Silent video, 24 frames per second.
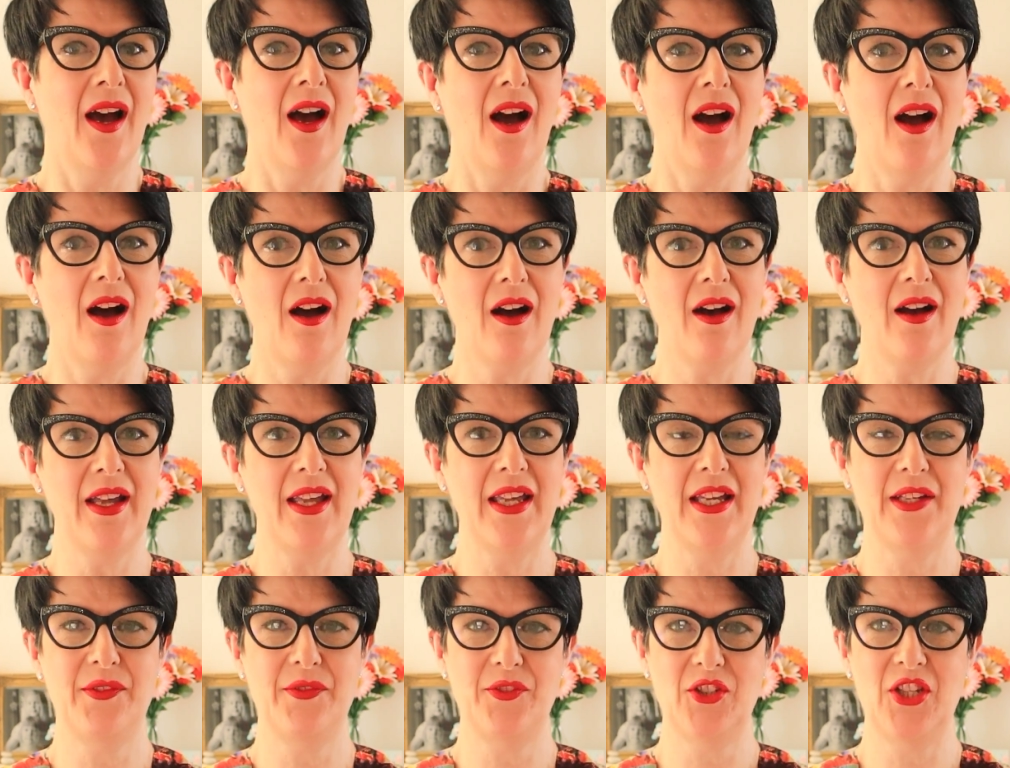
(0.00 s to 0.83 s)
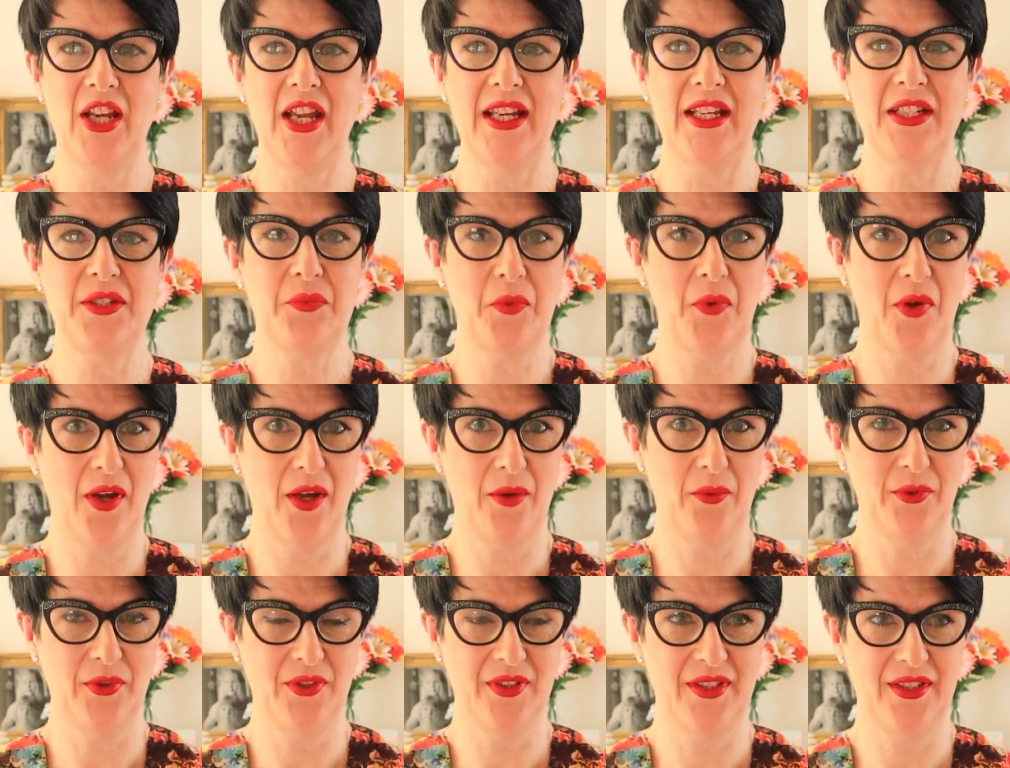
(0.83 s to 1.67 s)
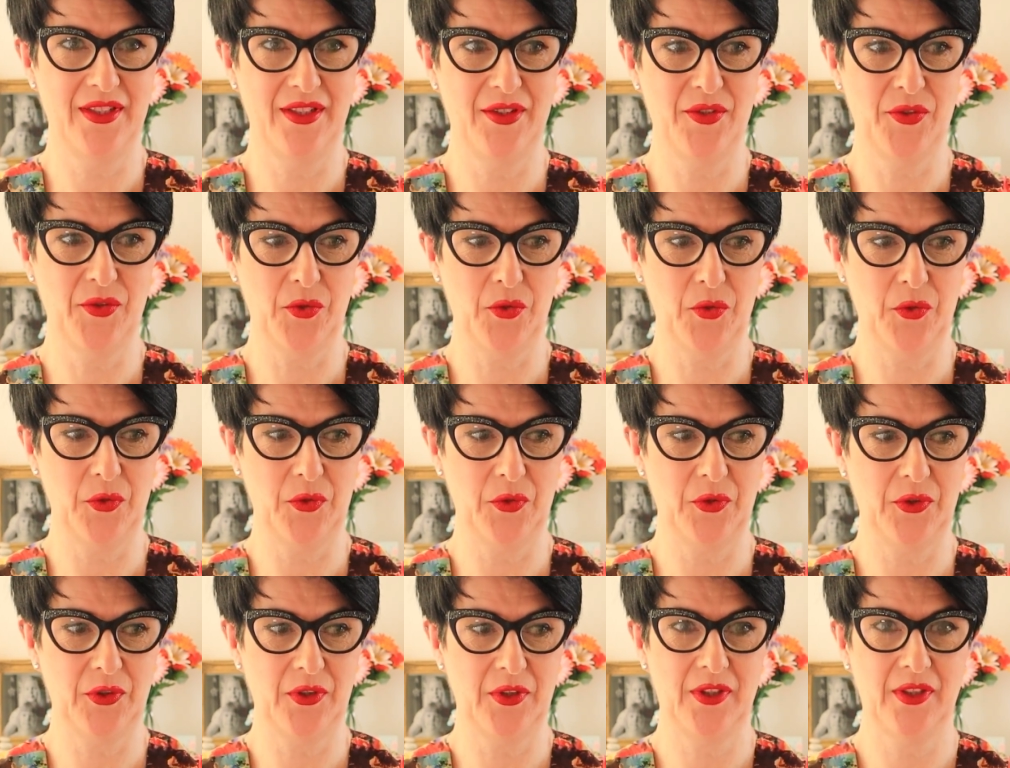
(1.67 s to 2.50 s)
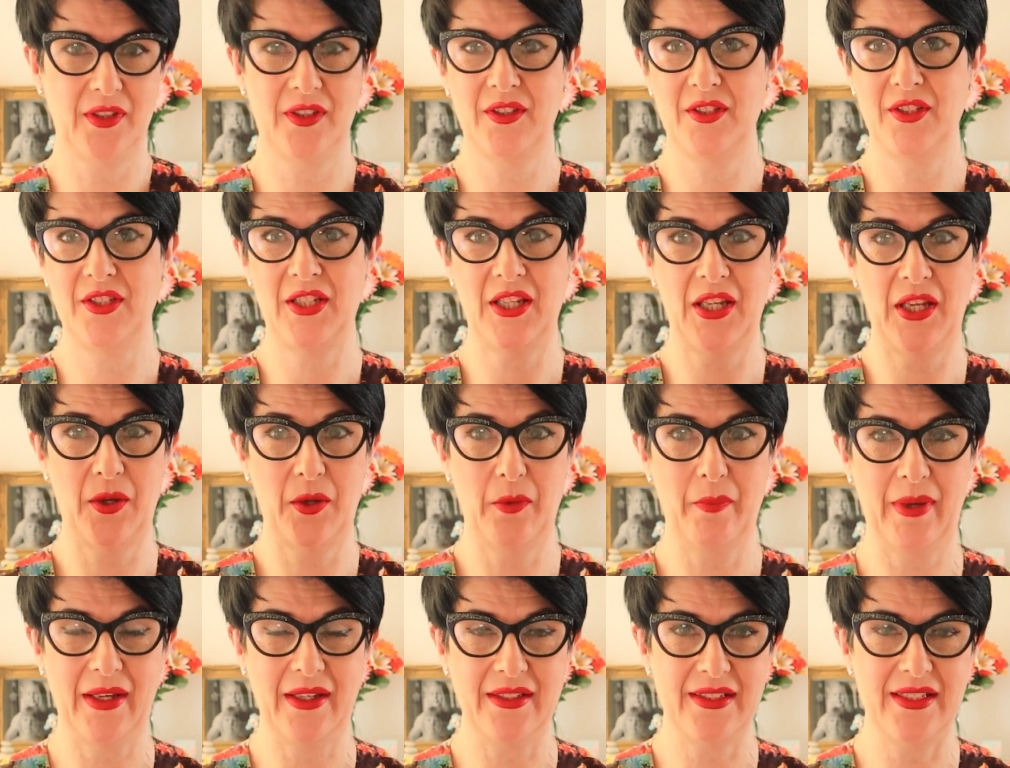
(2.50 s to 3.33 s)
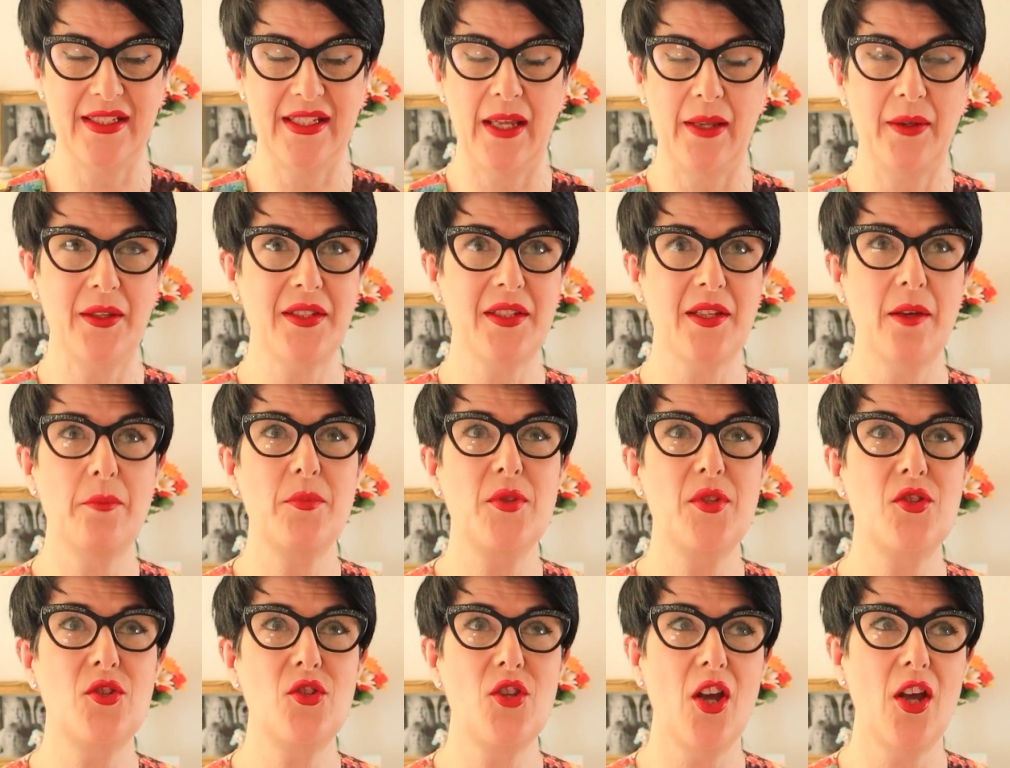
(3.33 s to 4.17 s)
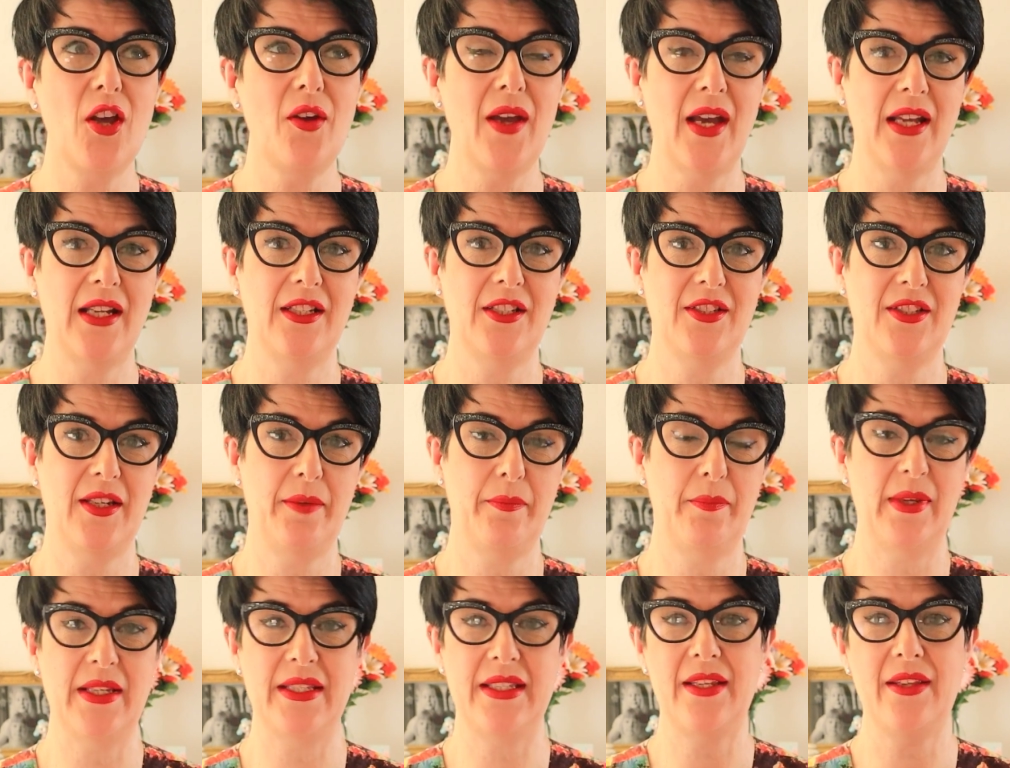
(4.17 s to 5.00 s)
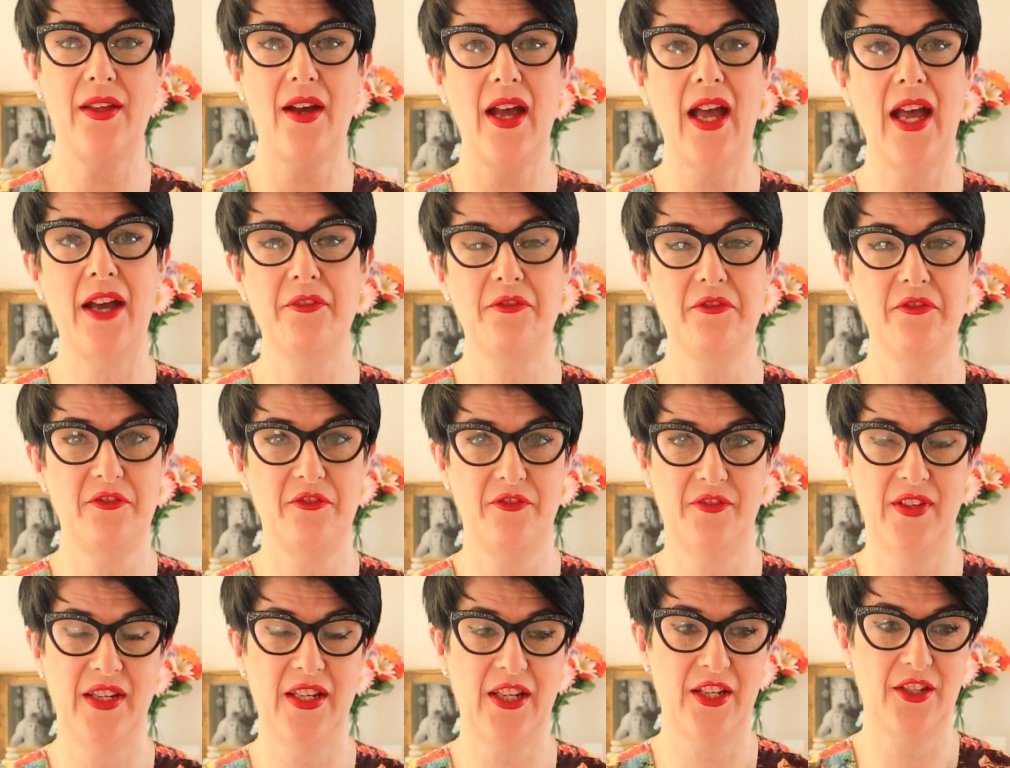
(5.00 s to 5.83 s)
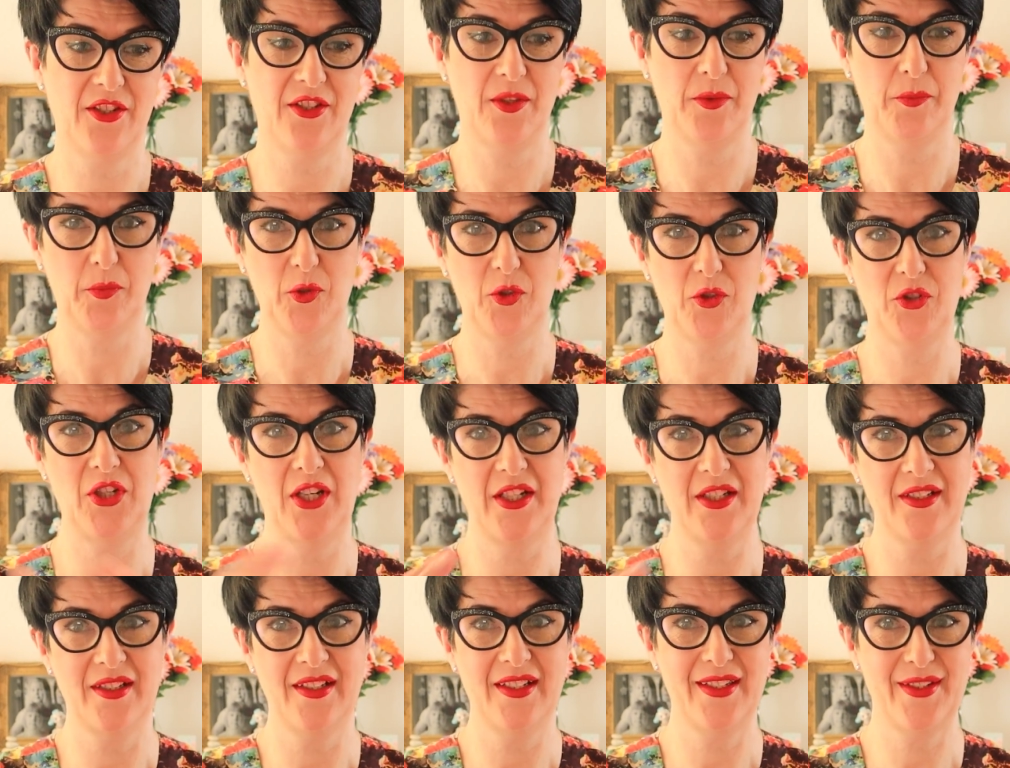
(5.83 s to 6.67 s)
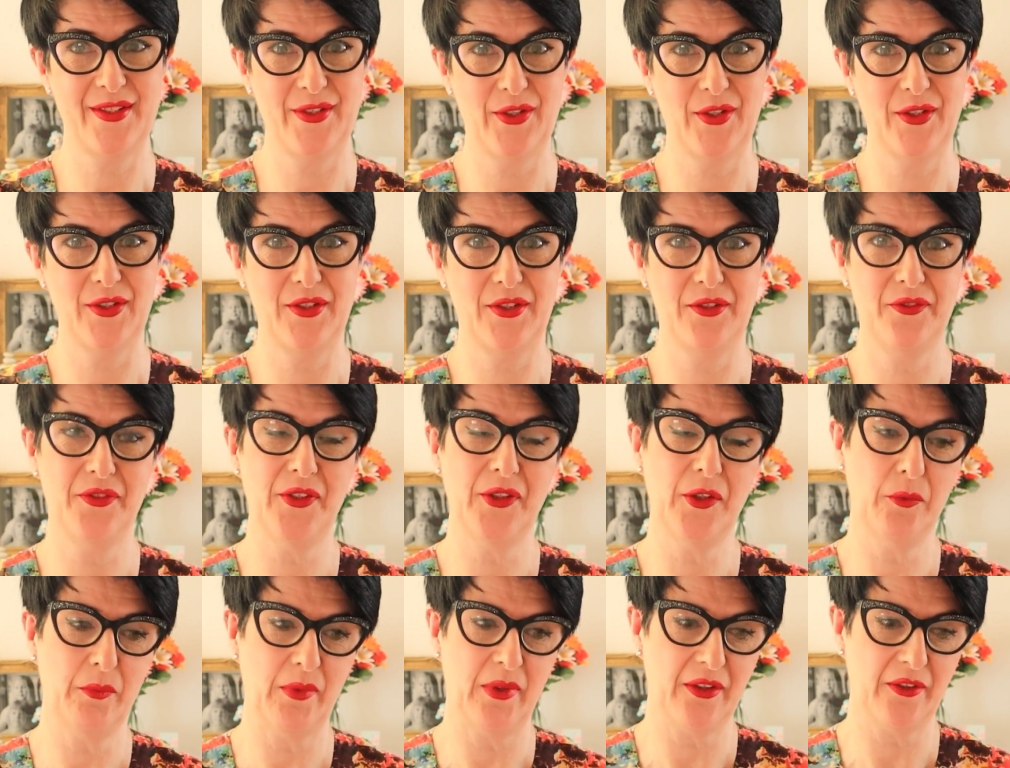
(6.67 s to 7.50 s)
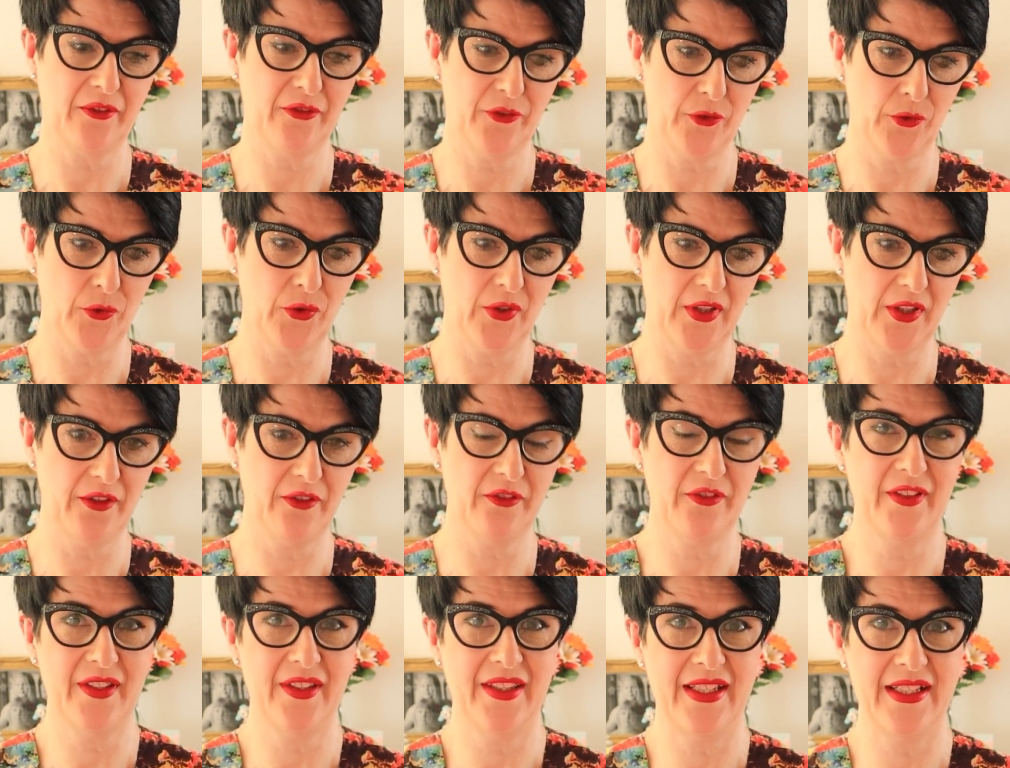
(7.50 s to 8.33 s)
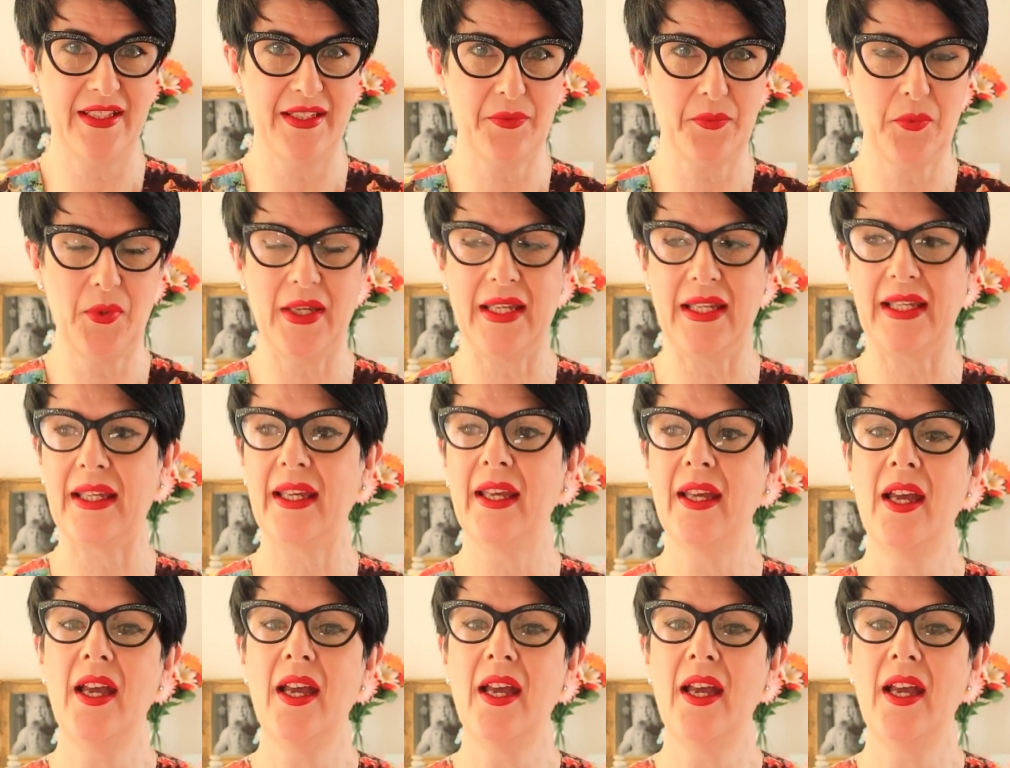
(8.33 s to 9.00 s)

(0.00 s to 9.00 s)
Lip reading: I have changed what I wanted to talk to you about today because I'm so hellishly busy that I haven't finished the project I started filming for you for this week.